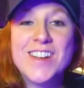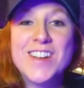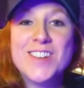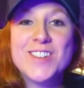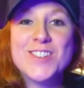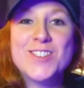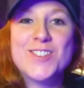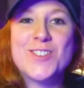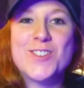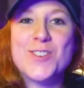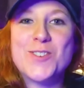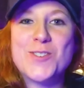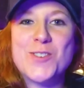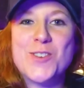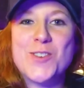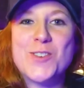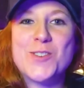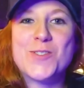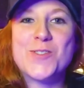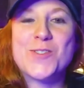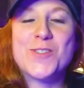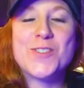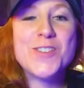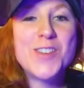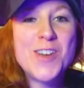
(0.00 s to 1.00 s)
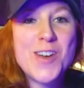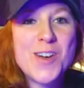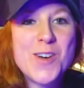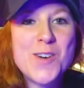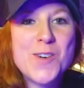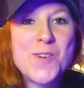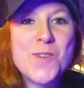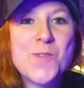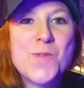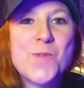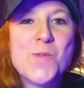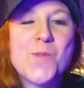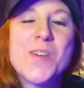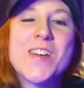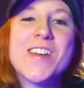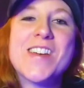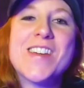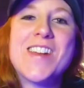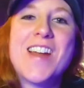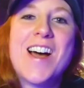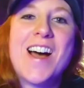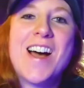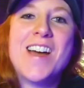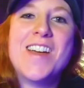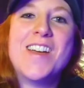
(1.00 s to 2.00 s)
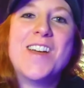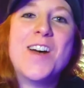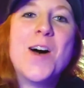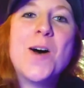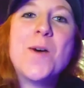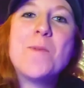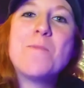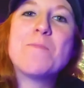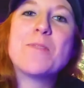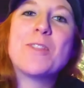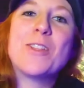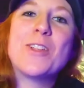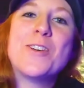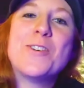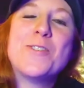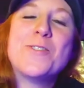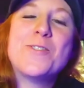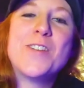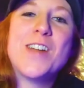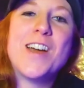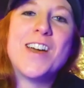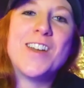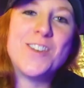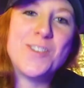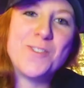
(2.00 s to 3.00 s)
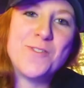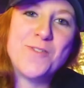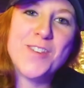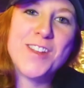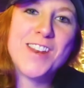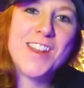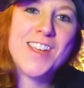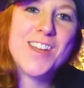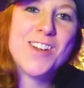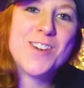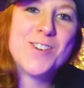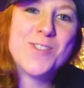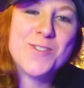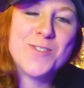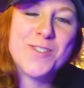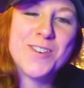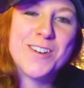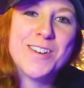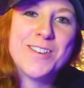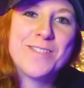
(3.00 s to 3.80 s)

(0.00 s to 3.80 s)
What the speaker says: so you'll know when I upload a new video.